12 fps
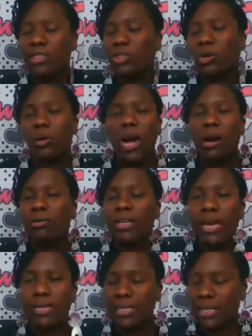pay. So
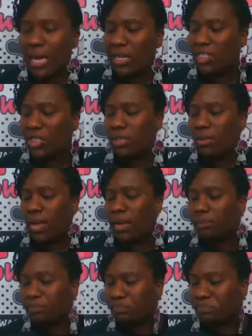I'll get into that in
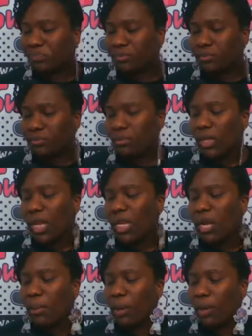just a minute.
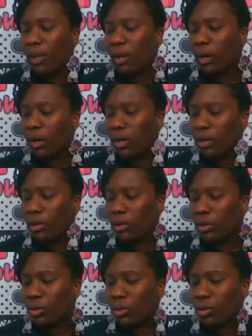Number
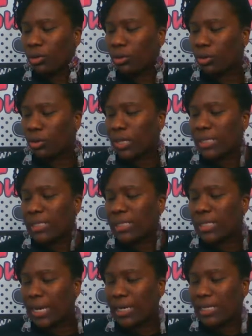
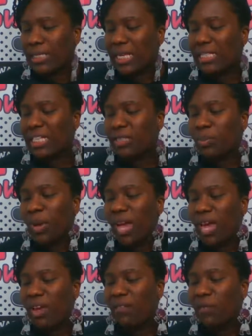6, it says
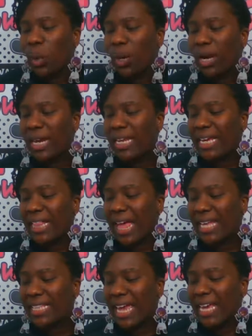pay for any
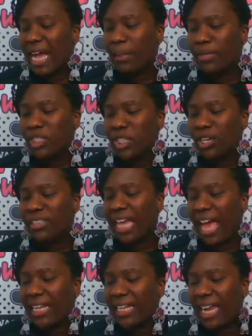Class A common shares
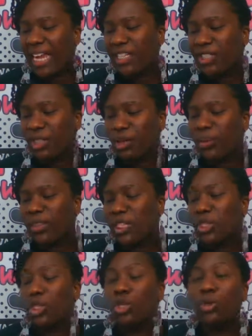allocated to you
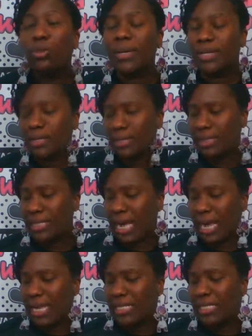within 2 business
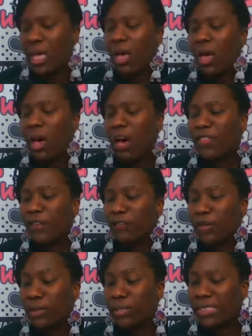days of the
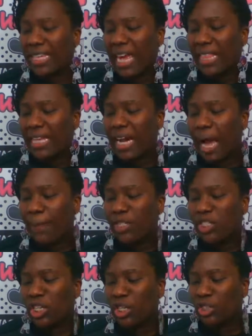first day the
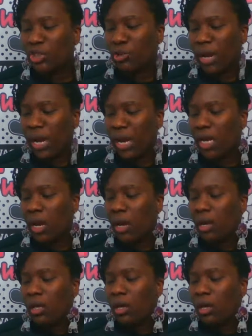common share trade